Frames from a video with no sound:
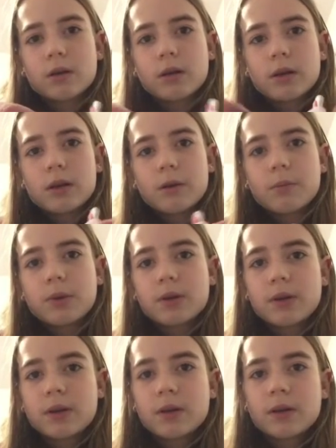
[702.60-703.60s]
up,
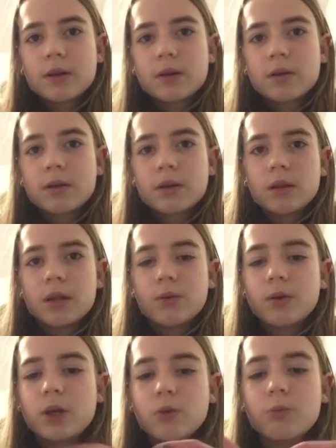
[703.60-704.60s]
little
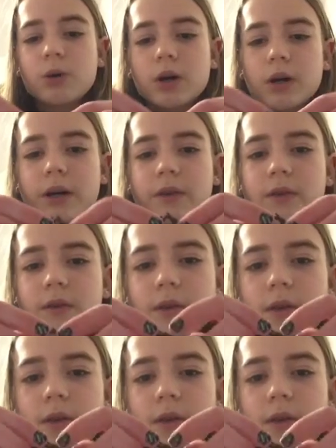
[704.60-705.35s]
cute paws.